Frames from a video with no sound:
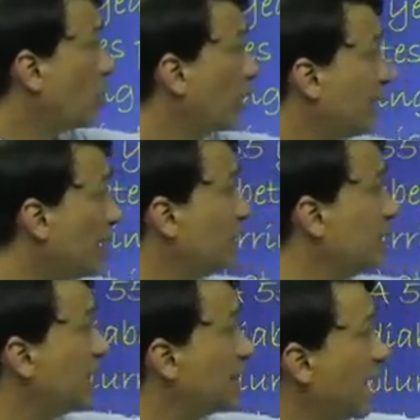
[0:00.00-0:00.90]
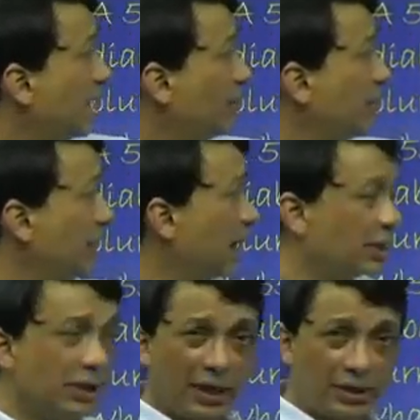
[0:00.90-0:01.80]
on exam she has NPDR.
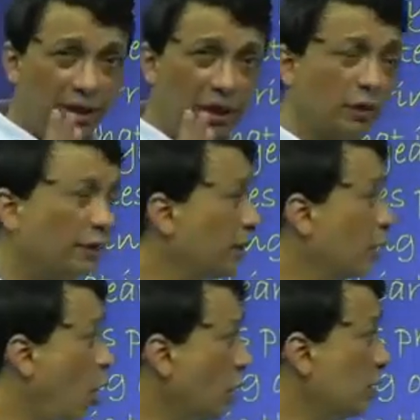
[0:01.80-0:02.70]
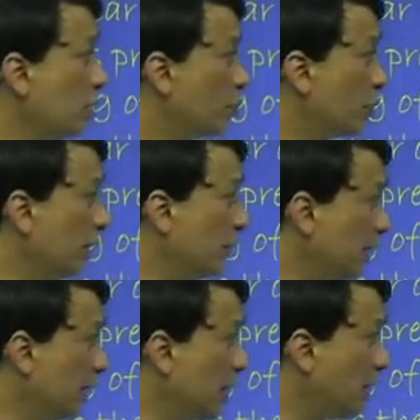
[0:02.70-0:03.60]
She had stage of
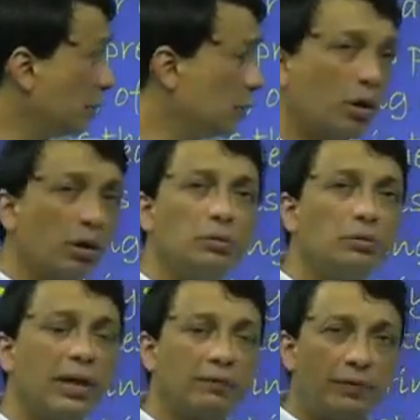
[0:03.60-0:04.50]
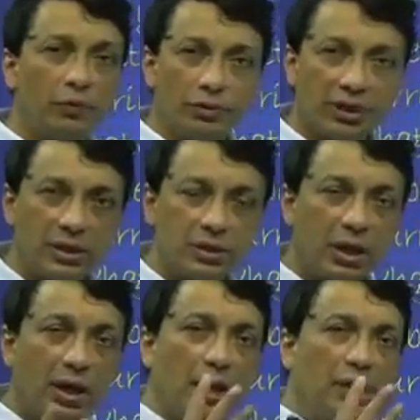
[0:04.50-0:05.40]
non-proliferative diabetes. You all know that we have two stages.
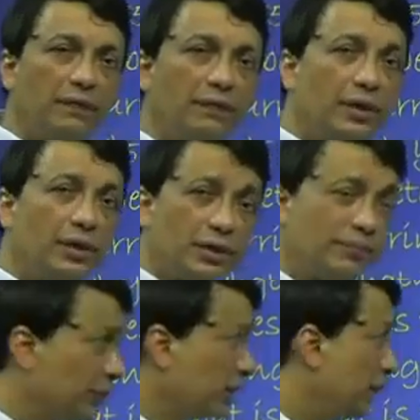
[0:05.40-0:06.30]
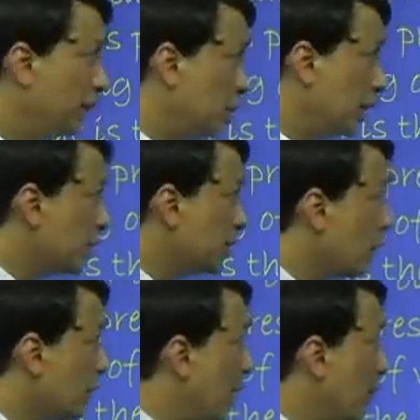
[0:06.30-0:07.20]
The first few years
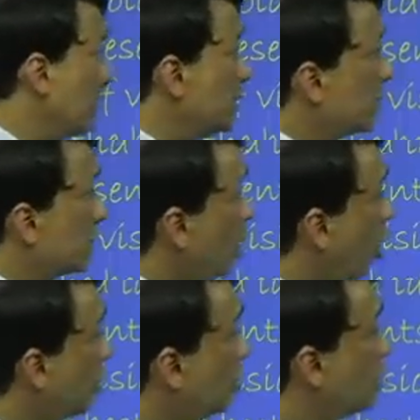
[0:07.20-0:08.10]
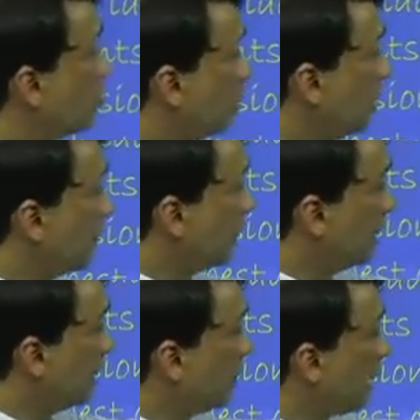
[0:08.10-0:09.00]
of diabetes is
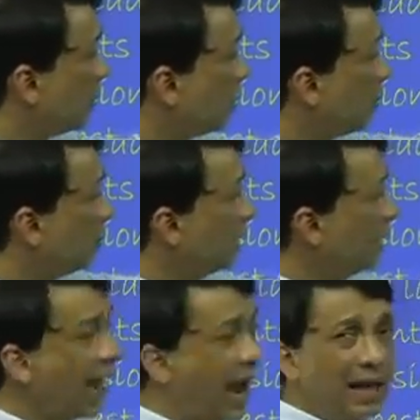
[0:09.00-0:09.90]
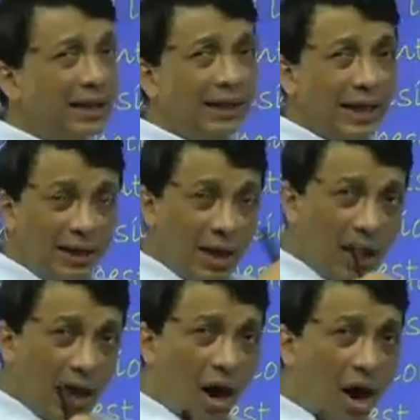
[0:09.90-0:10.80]
non-proliferative diabetopathy, and then
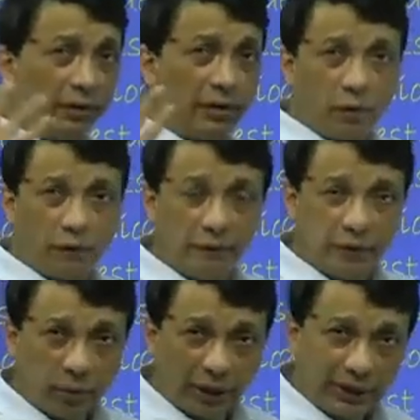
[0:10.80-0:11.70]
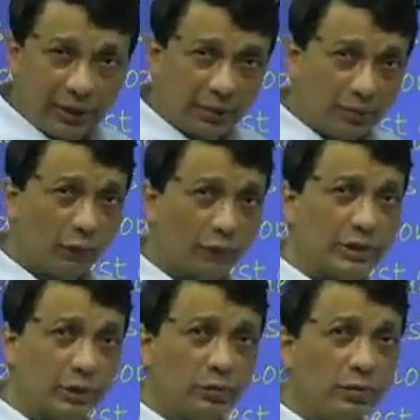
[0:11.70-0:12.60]
after around 15-20 years it moves
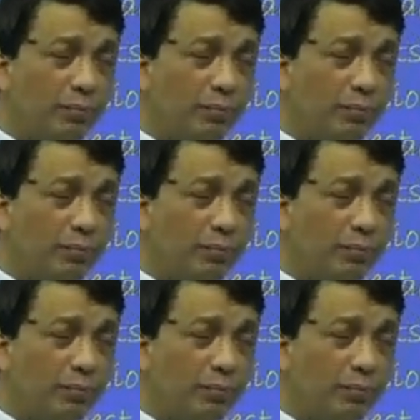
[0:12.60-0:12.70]
into